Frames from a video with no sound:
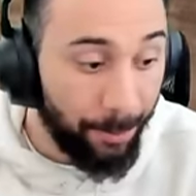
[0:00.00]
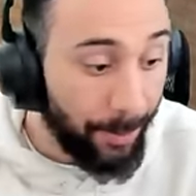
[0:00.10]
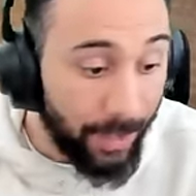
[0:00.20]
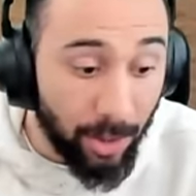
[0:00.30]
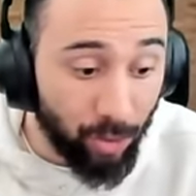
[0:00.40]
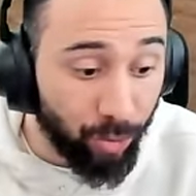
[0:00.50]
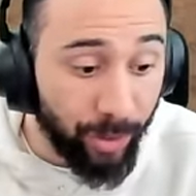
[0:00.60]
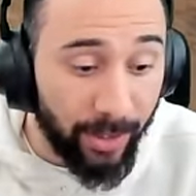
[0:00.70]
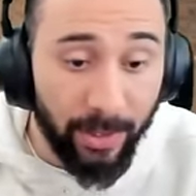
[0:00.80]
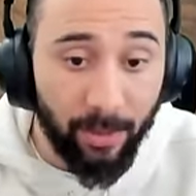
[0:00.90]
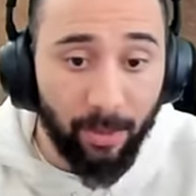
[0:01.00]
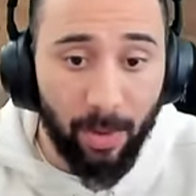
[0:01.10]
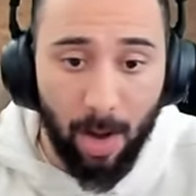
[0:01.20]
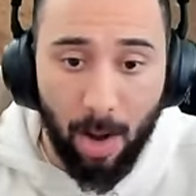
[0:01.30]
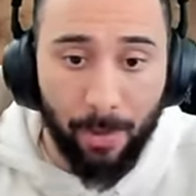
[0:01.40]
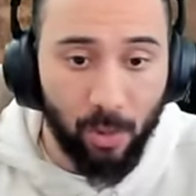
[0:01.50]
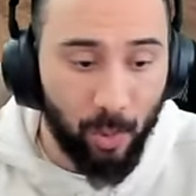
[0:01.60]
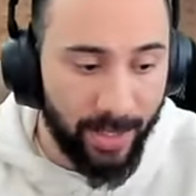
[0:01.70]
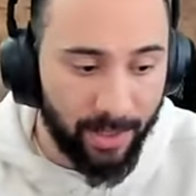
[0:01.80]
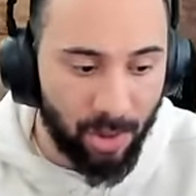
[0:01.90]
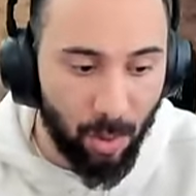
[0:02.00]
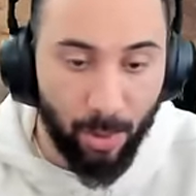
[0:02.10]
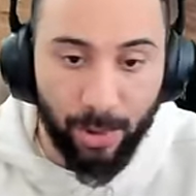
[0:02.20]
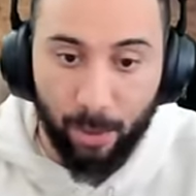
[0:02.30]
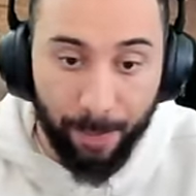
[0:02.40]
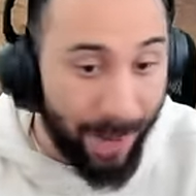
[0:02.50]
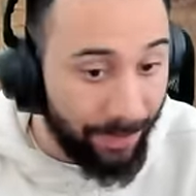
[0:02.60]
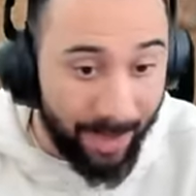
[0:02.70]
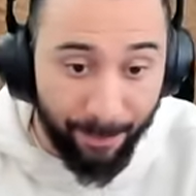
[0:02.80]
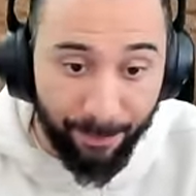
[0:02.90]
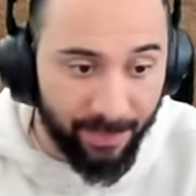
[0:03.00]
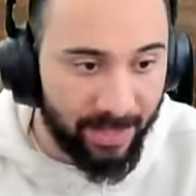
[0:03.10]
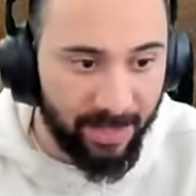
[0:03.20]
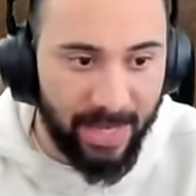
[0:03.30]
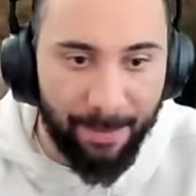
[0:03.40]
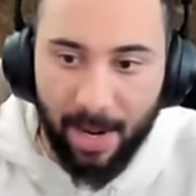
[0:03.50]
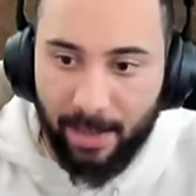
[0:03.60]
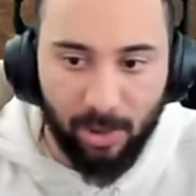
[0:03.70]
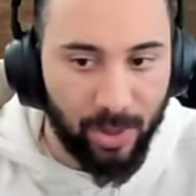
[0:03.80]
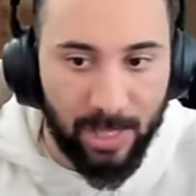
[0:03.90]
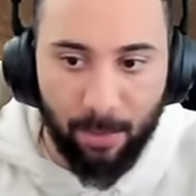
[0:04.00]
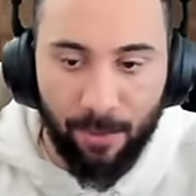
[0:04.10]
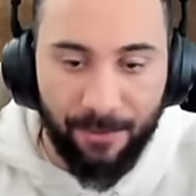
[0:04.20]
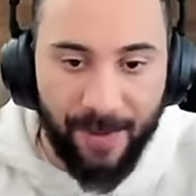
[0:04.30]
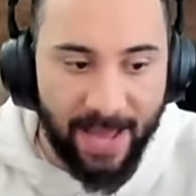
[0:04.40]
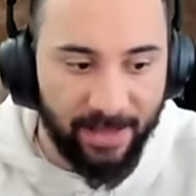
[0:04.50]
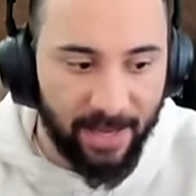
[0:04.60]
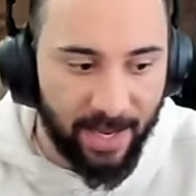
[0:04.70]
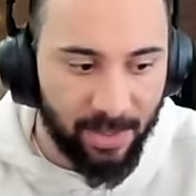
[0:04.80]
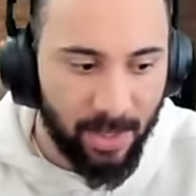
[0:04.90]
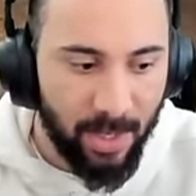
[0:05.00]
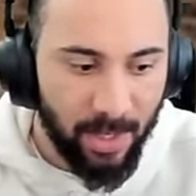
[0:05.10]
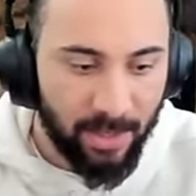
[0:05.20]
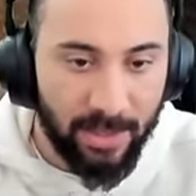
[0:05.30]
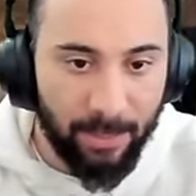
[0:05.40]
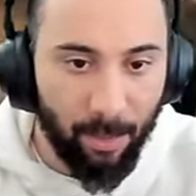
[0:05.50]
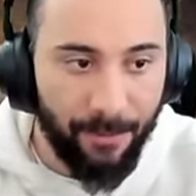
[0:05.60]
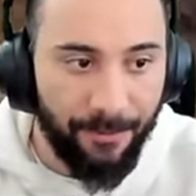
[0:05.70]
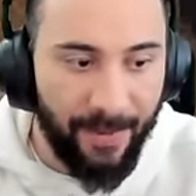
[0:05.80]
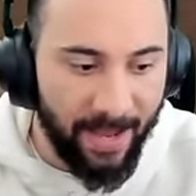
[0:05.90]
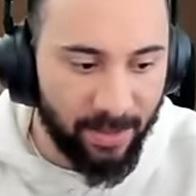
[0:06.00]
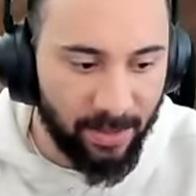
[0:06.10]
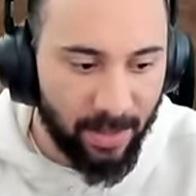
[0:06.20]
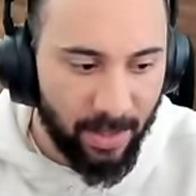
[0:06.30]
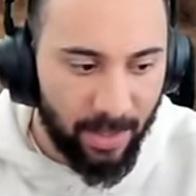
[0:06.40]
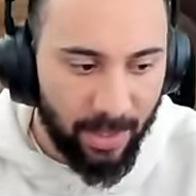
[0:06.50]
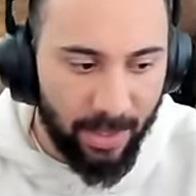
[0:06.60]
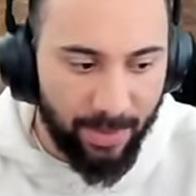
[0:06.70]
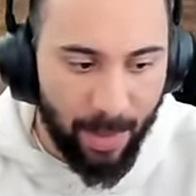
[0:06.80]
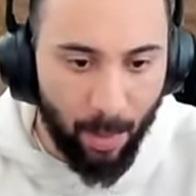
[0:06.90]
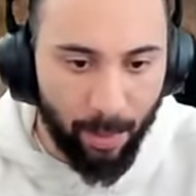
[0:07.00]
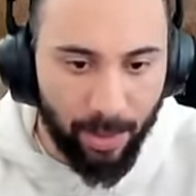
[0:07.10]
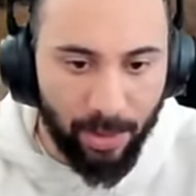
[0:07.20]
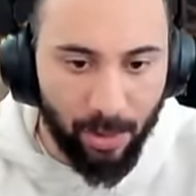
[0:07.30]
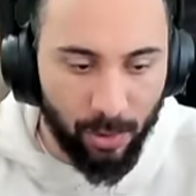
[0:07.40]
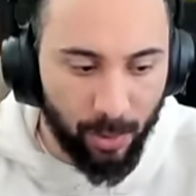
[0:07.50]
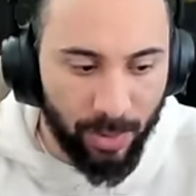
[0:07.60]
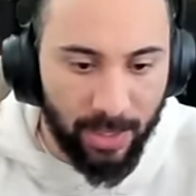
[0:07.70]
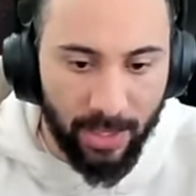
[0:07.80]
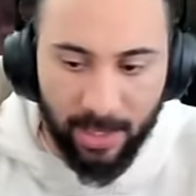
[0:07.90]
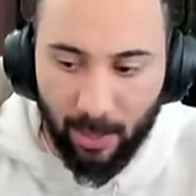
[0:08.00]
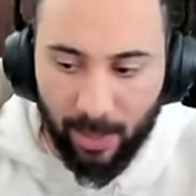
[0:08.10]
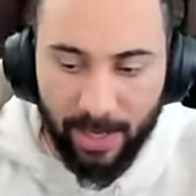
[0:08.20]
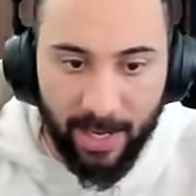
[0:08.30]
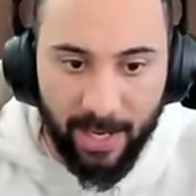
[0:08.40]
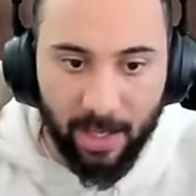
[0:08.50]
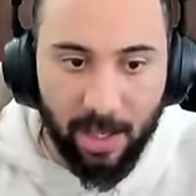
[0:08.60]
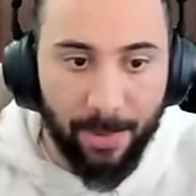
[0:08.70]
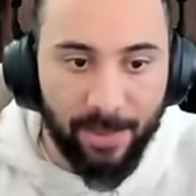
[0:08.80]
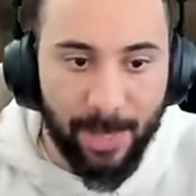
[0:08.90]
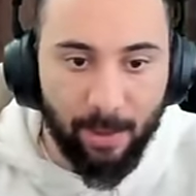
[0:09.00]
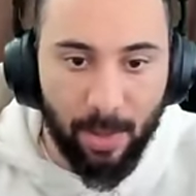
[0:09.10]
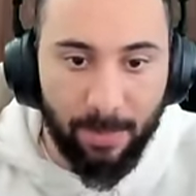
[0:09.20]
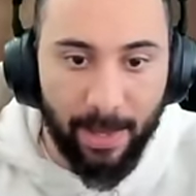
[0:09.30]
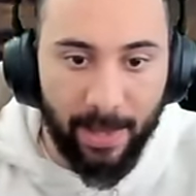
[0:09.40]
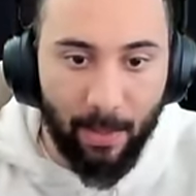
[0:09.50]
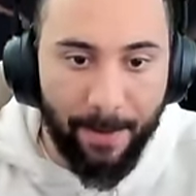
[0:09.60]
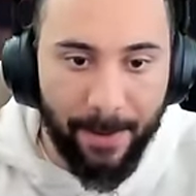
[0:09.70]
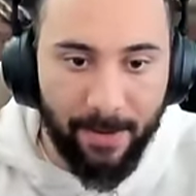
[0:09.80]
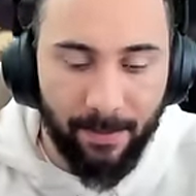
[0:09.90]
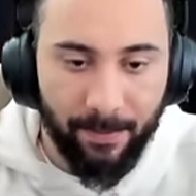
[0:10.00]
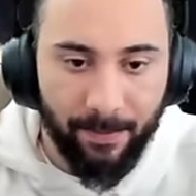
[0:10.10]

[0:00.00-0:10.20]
uh, plague heart's really almost weak, so what we're gonna do, pop that the stamina items. You keep moving fast, guys. Keep moving fast. And now what we're gonna do is we're gonna get in here. We're gonna hit it a couple times with our melee weapon.